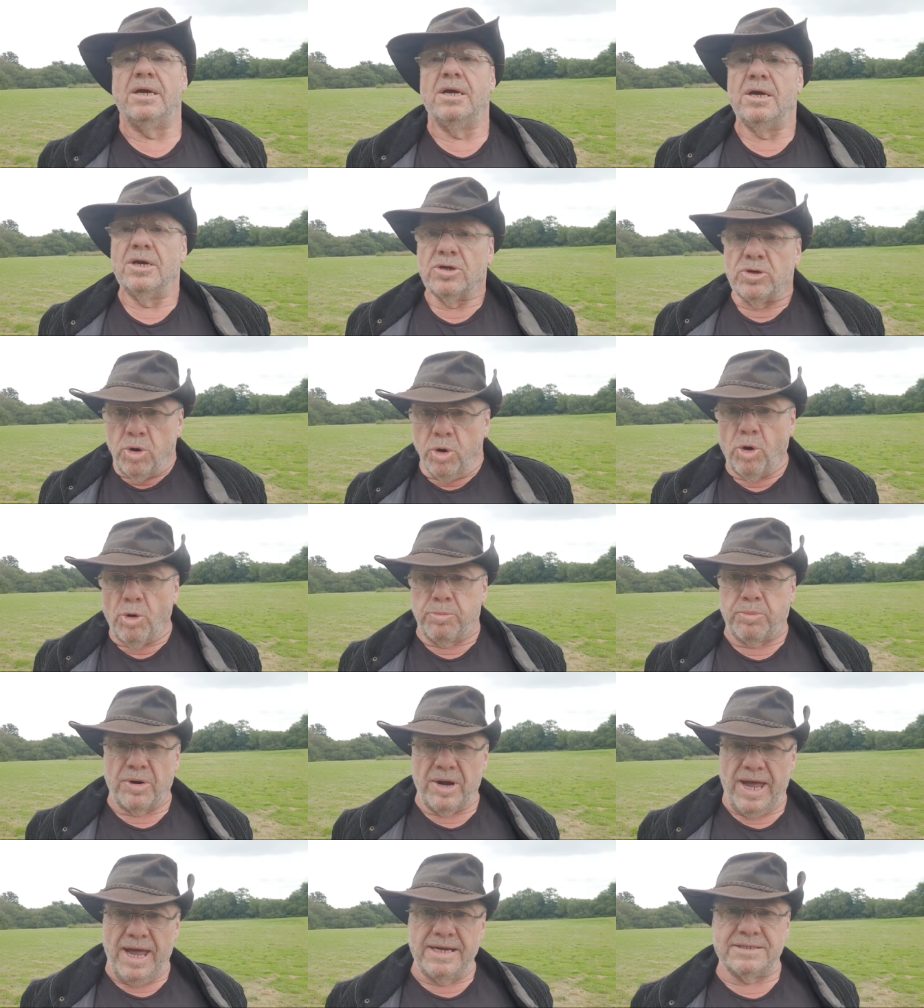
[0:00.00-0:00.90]

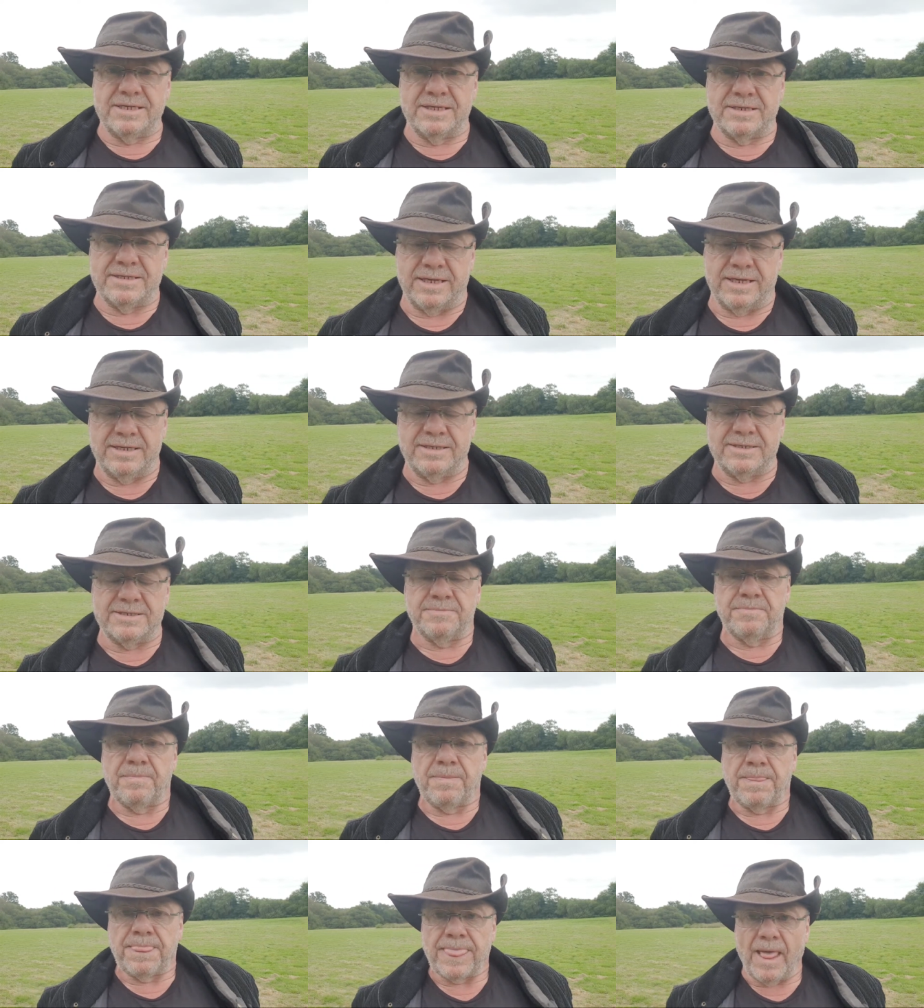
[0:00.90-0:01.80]
corporate entities
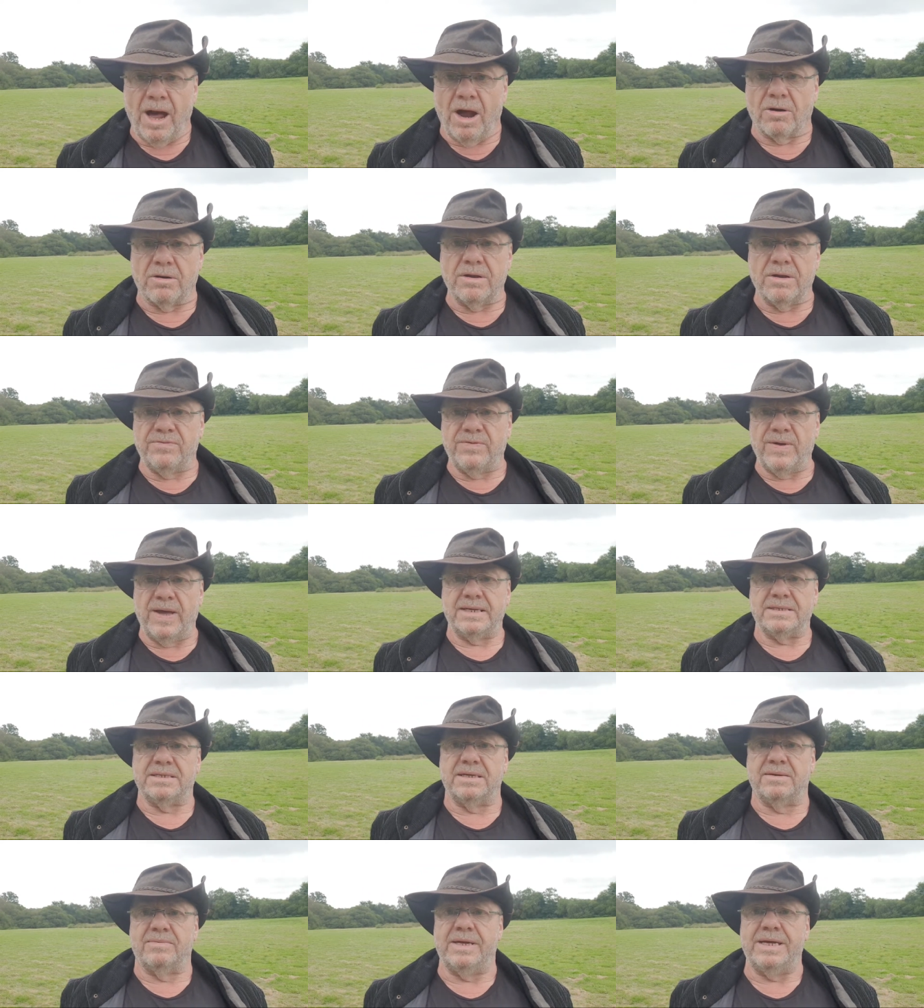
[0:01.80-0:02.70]
are
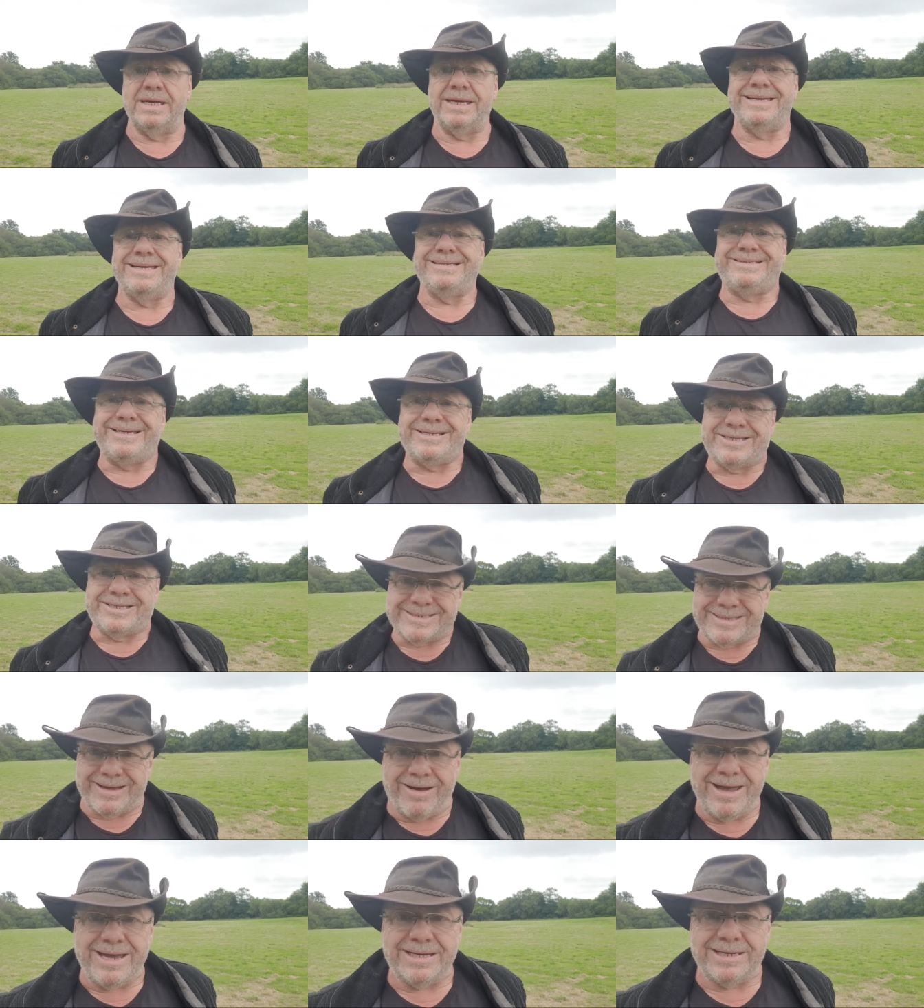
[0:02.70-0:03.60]
effectively
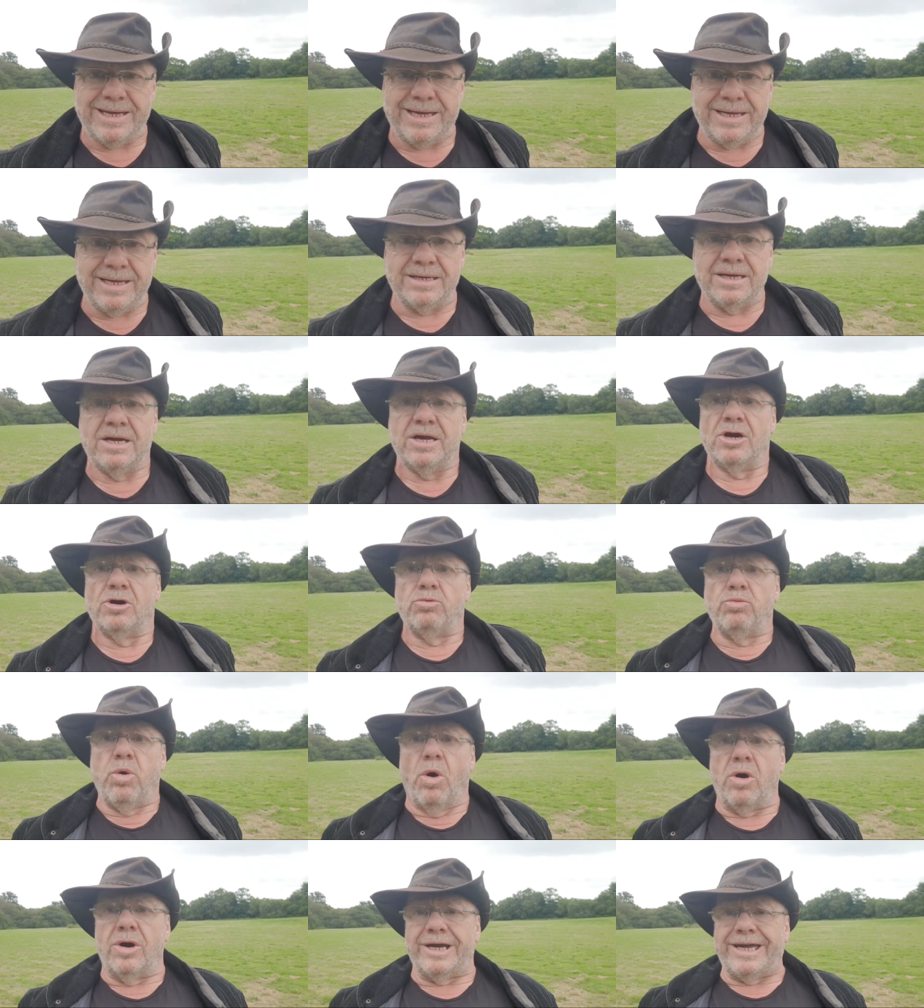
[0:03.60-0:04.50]
deciding
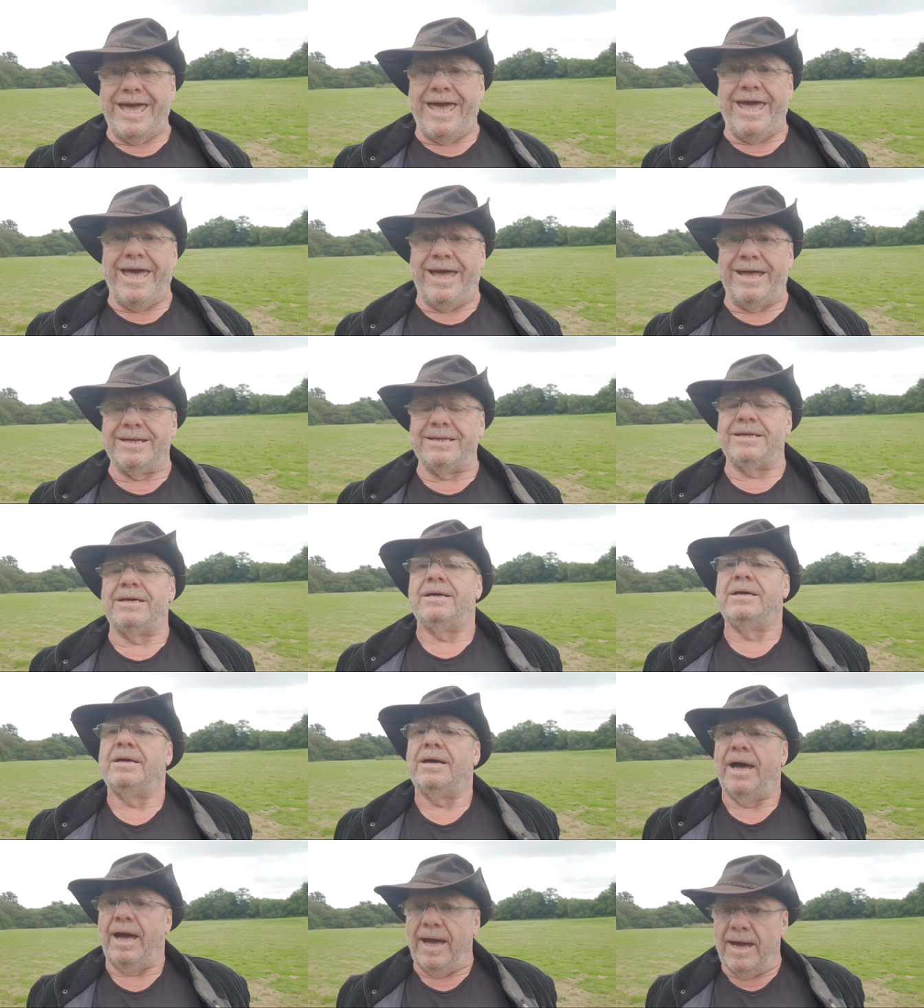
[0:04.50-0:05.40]
what can
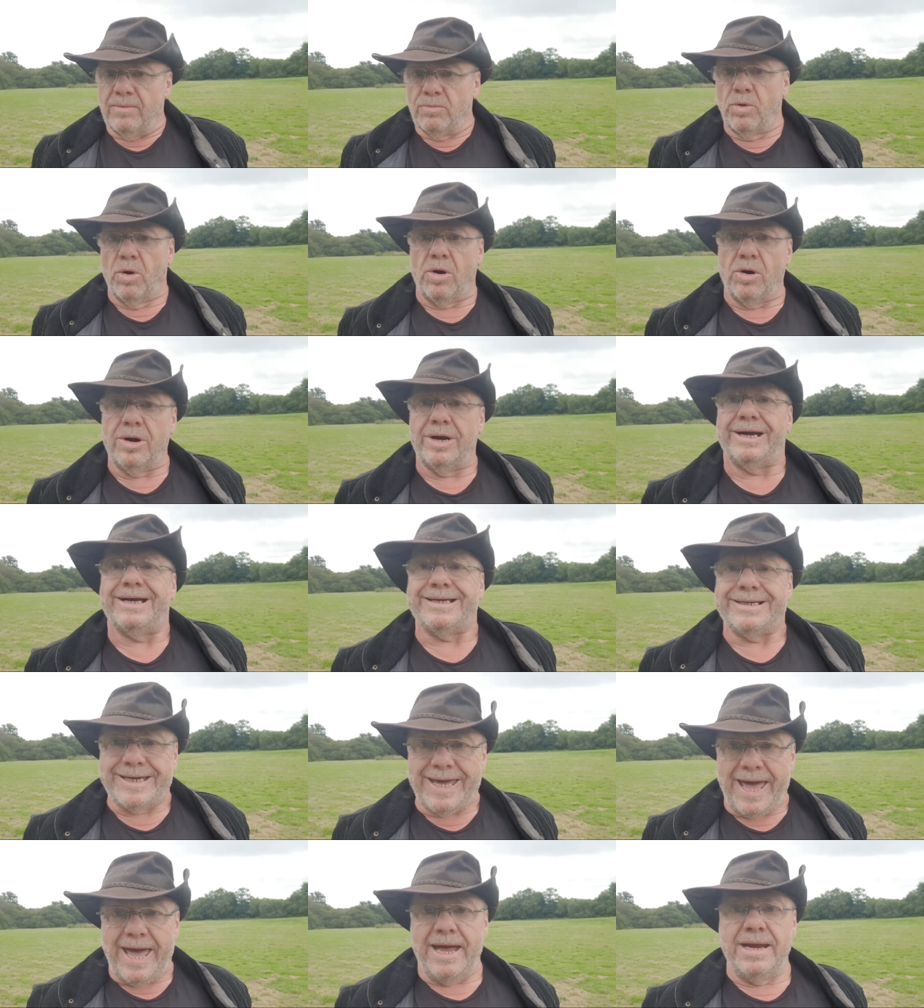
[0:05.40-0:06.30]
and what
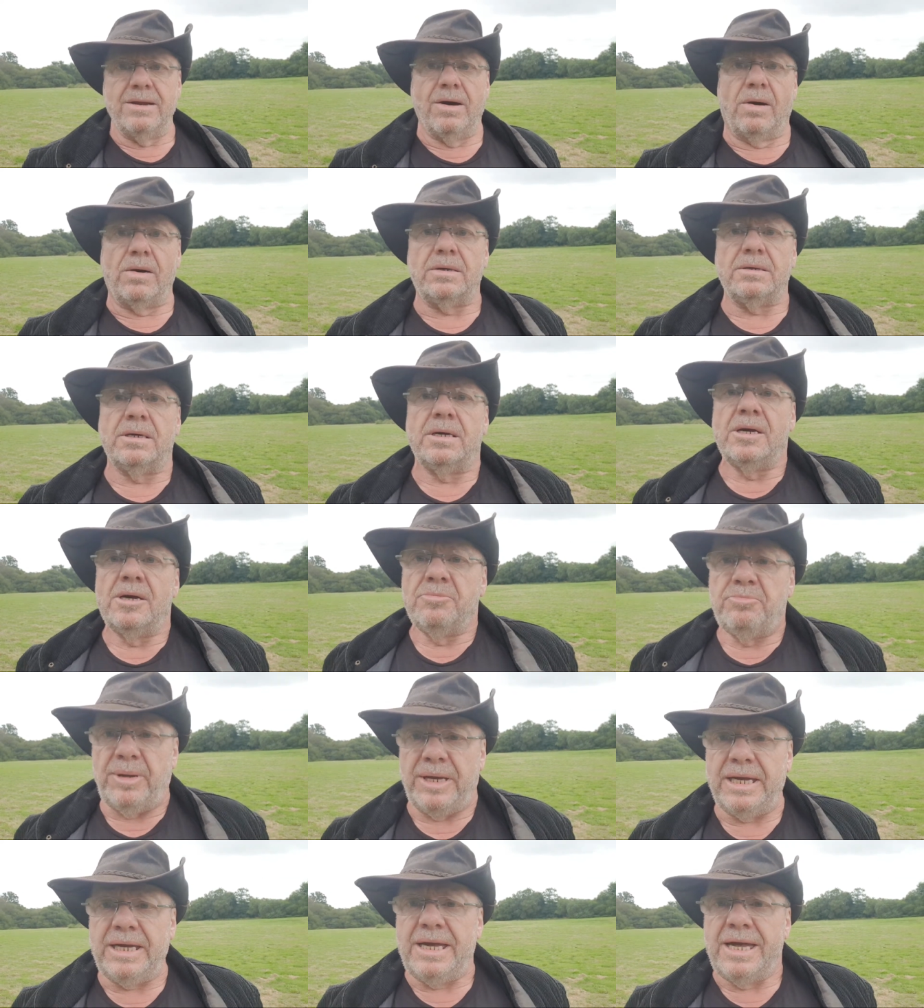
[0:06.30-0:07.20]
cannot
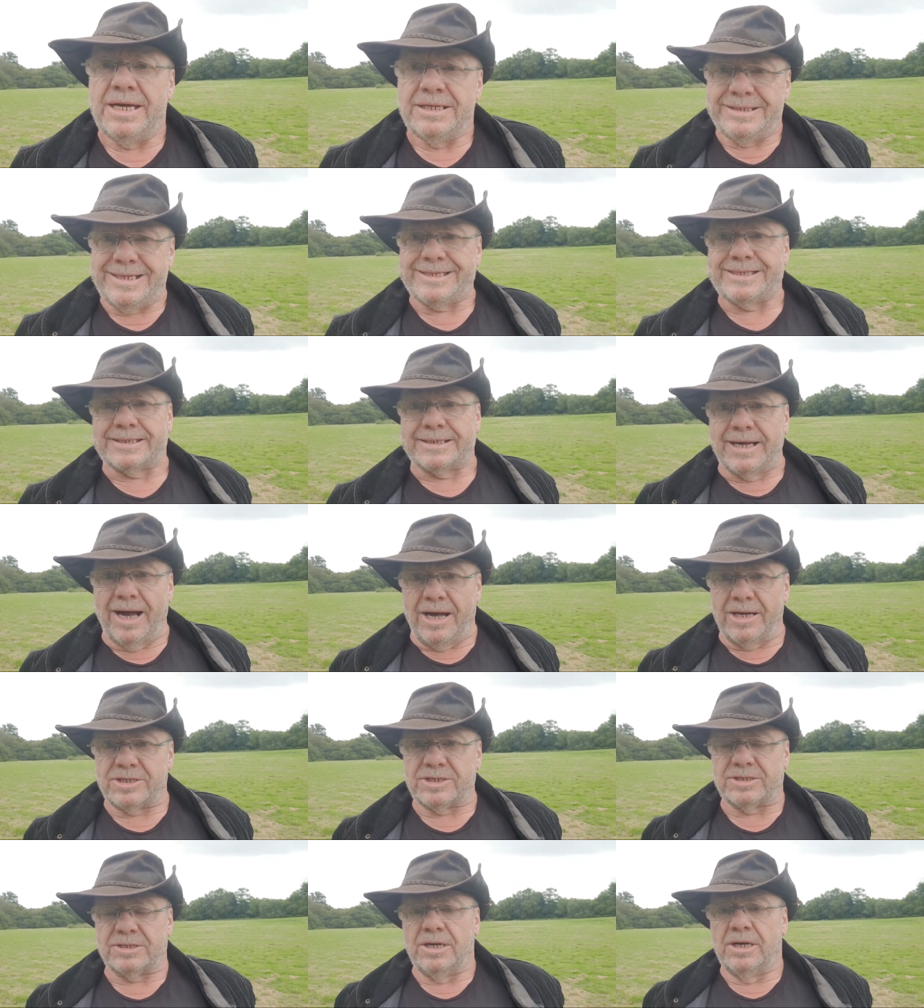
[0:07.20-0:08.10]
be
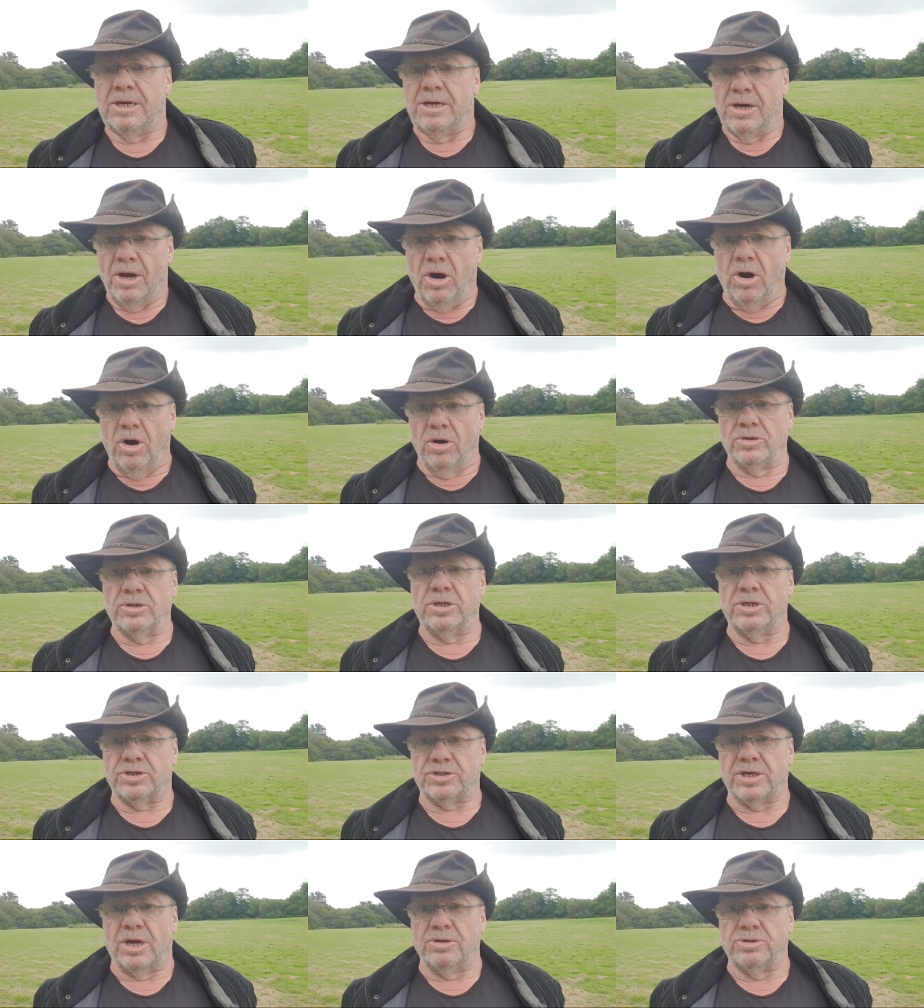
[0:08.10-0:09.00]
discussed on
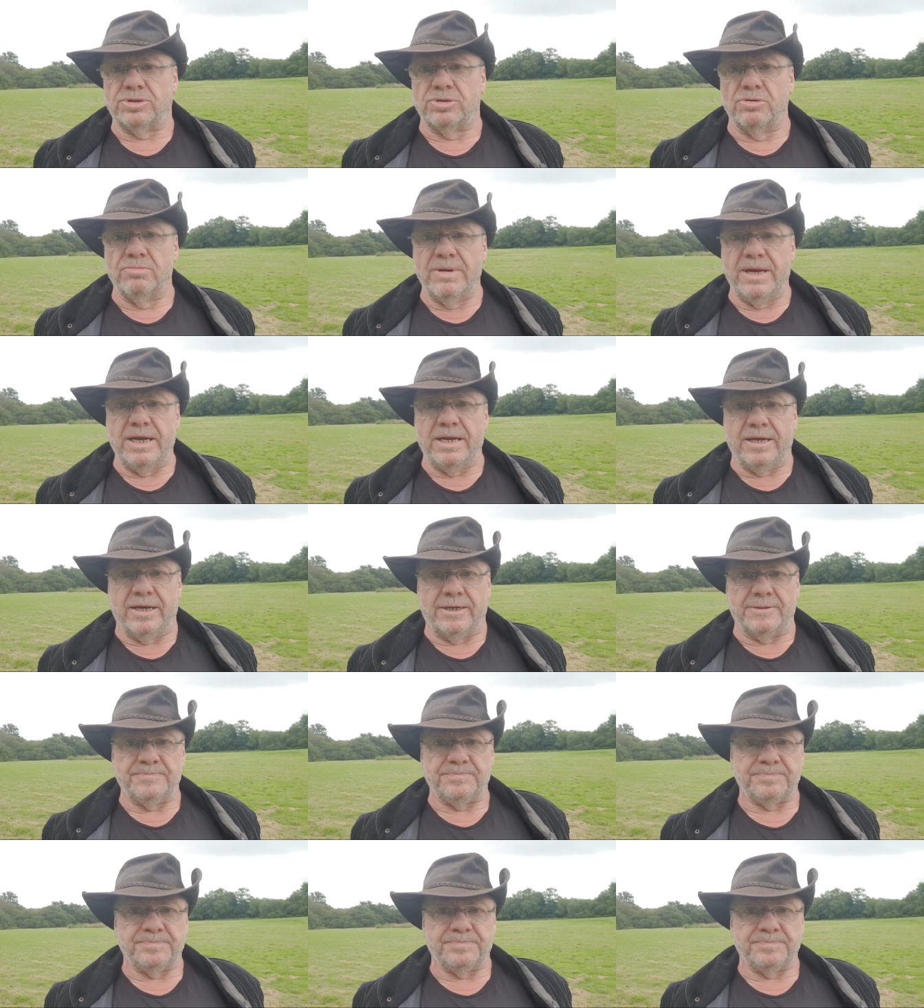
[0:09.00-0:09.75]
social media.